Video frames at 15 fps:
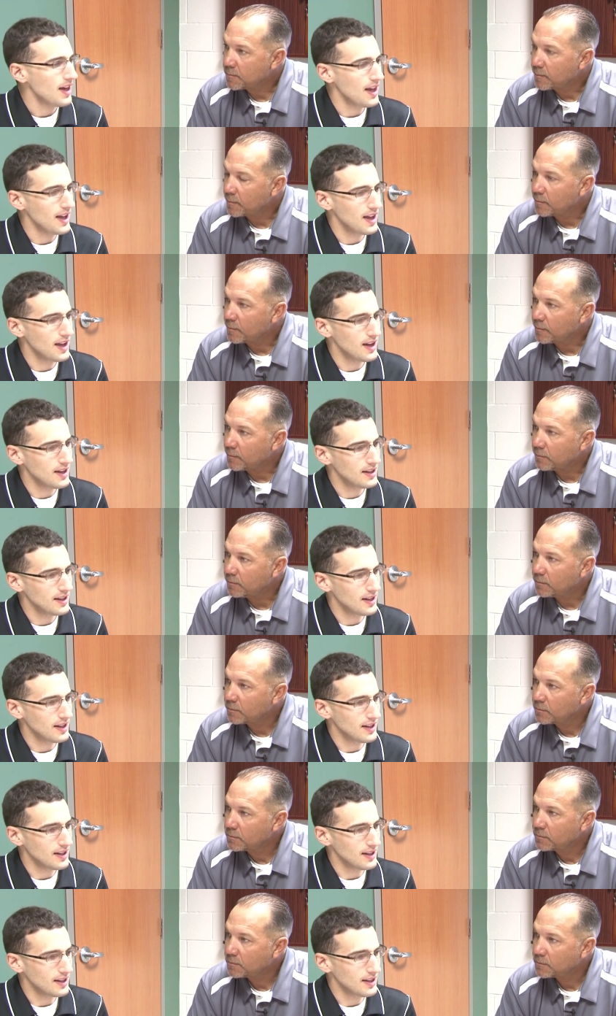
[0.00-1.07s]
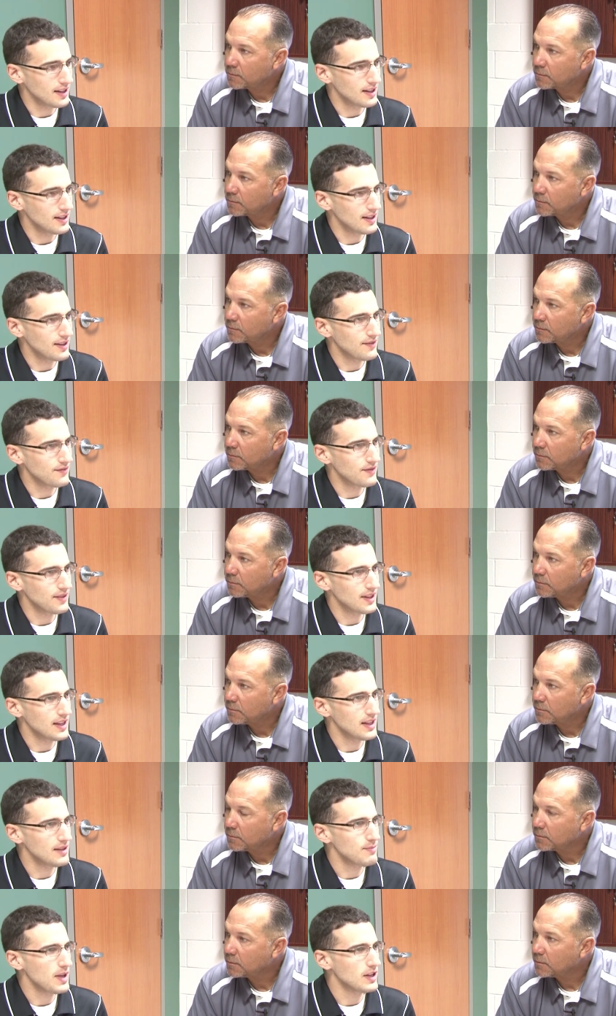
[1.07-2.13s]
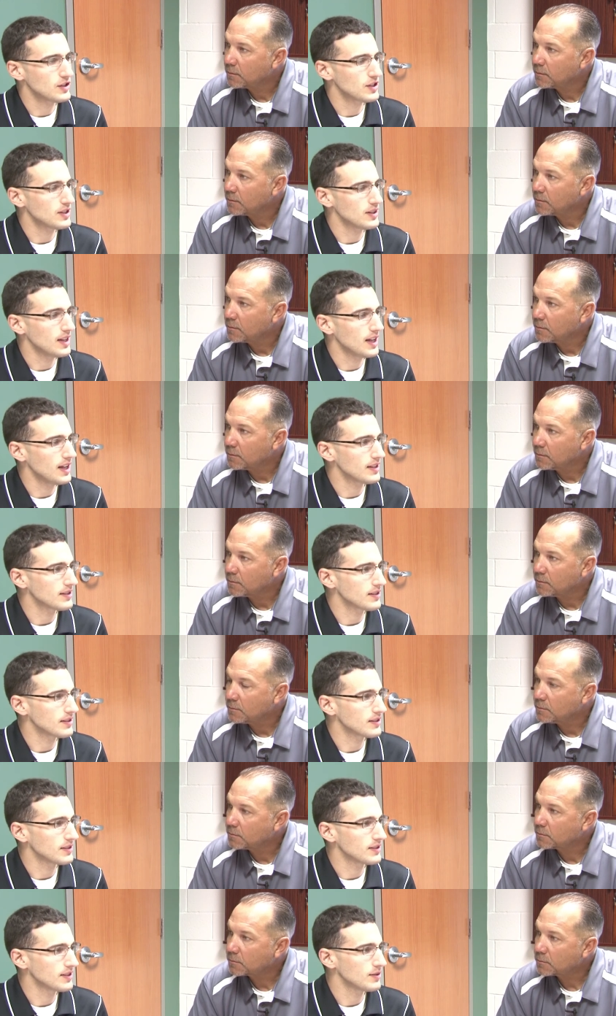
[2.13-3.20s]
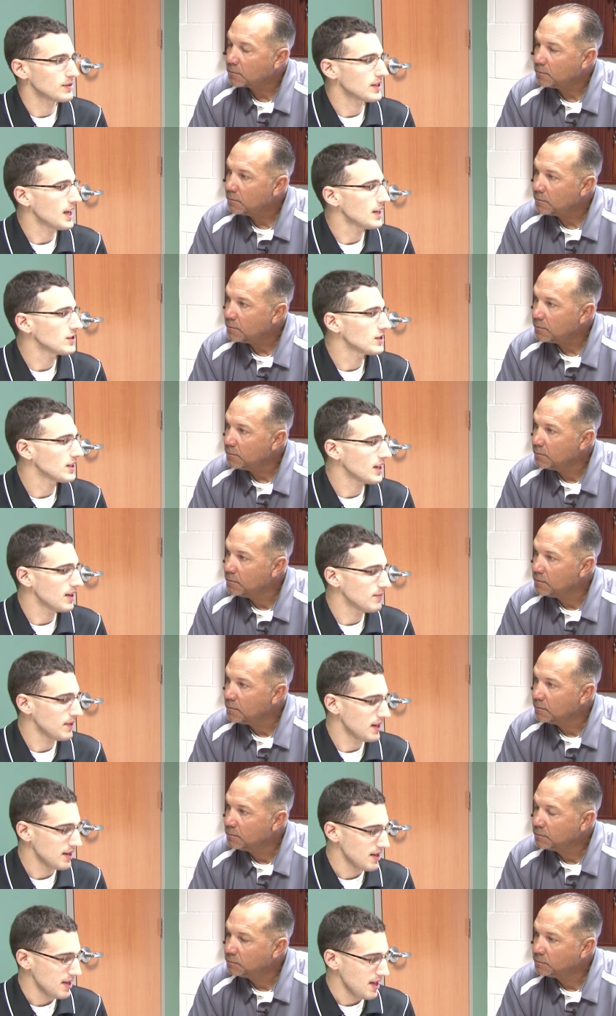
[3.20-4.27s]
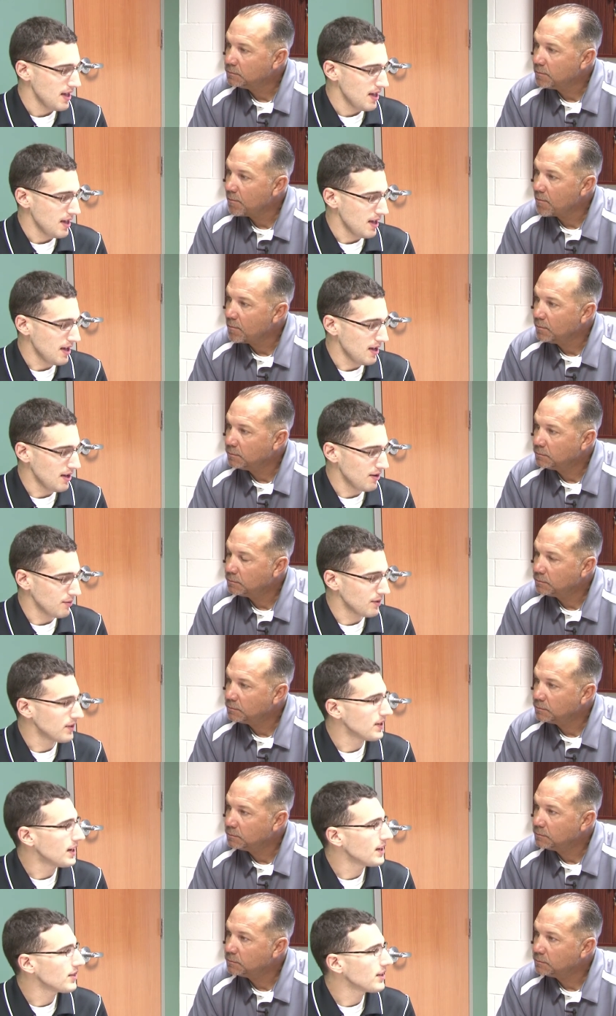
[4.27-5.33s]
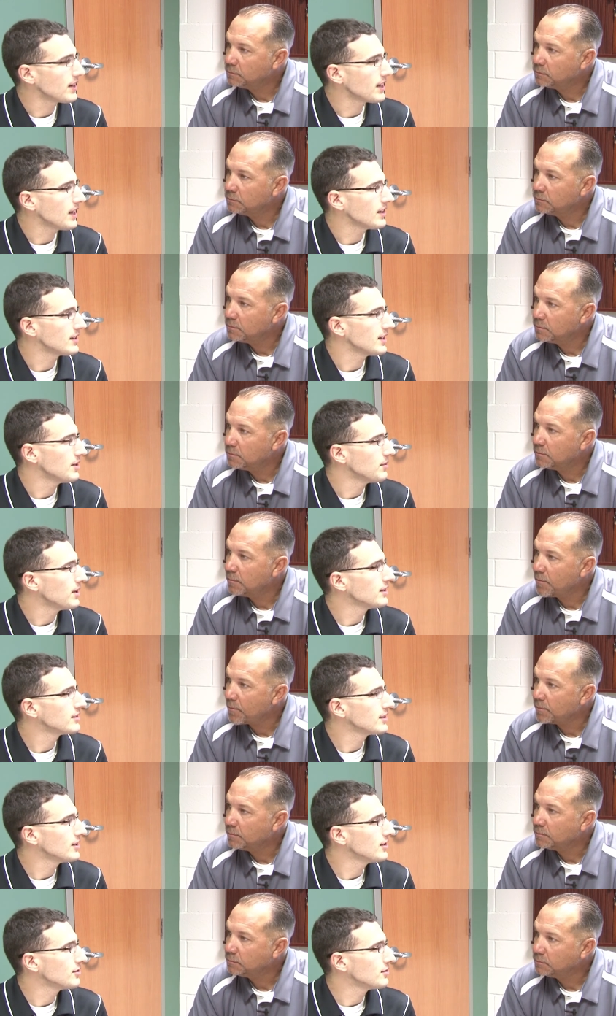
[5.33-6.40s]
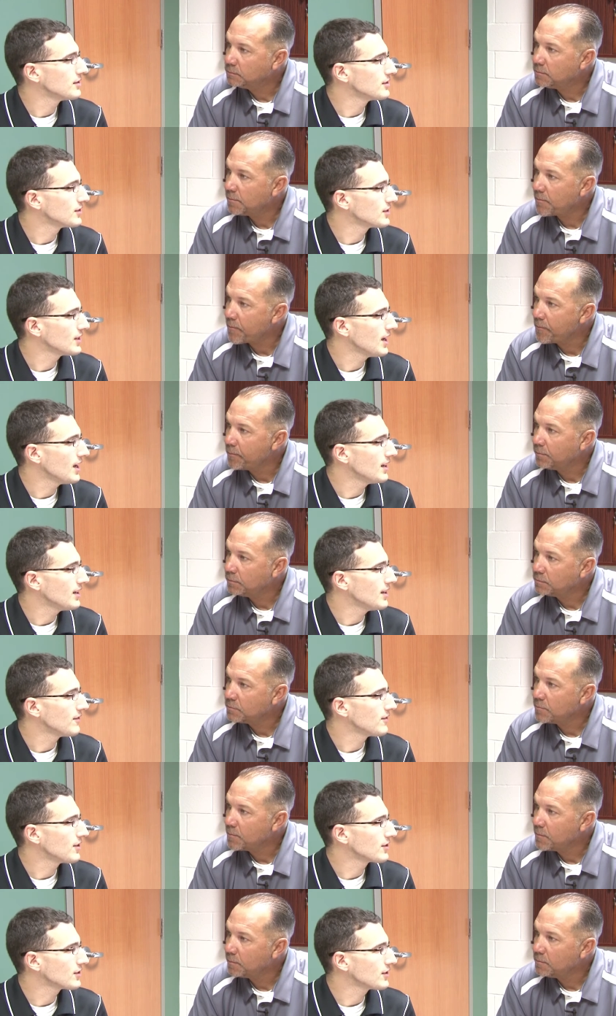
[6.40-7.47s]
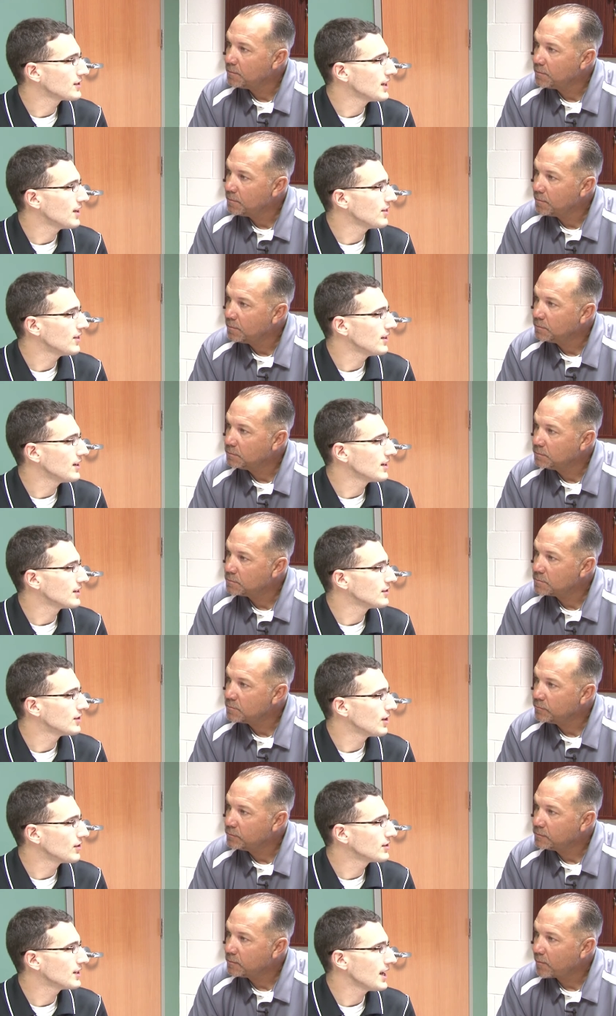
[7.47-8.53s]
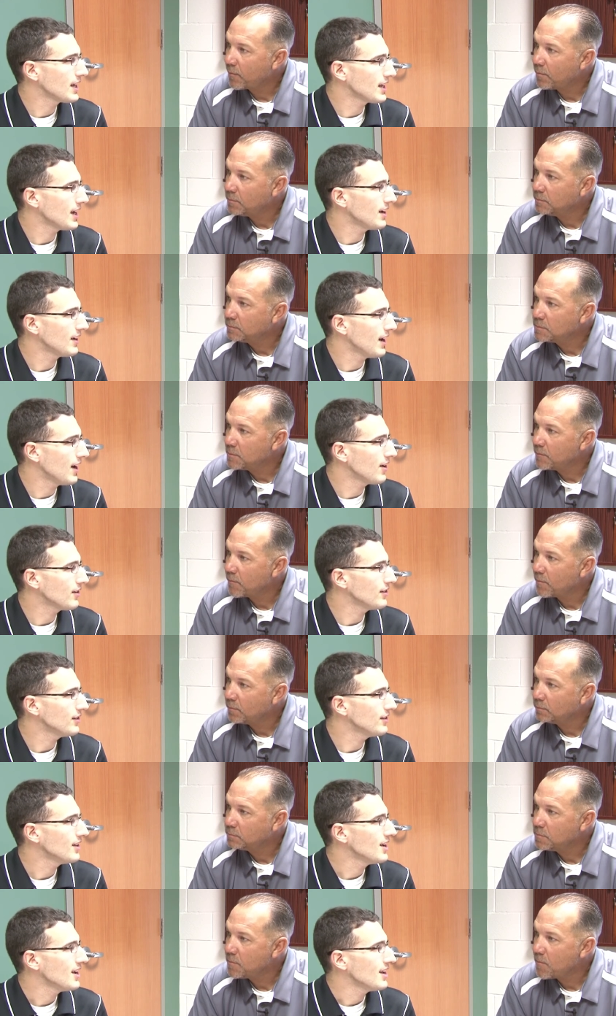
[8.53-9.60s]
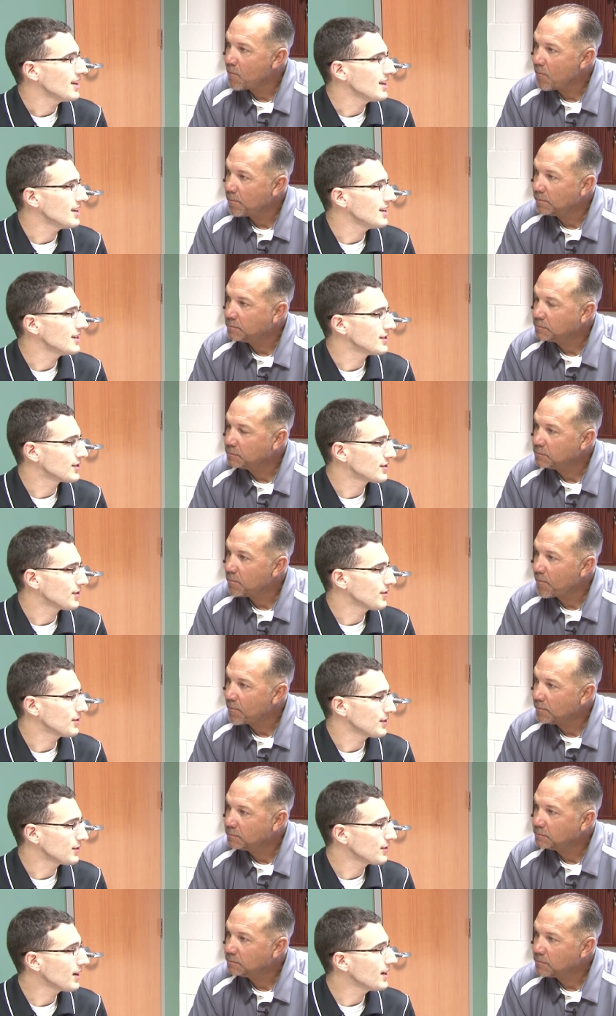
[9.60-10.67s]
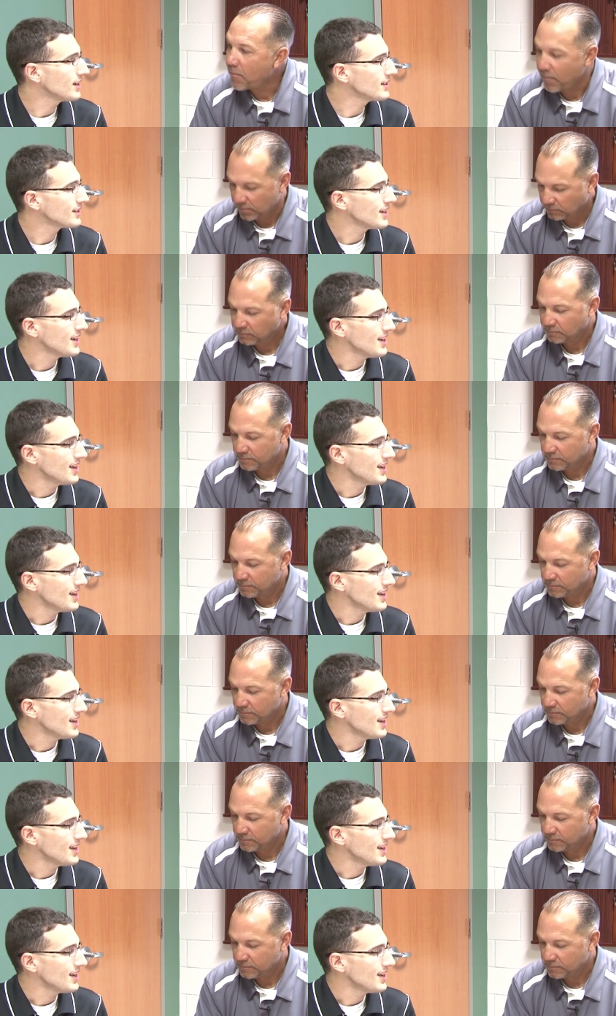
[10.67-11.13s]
Speaker 1: and he mentioned that since he was catching the game that when the 9th inning ended, he went to you and said, if there's a 10th inning, don't take out Harrell. He is throwing great.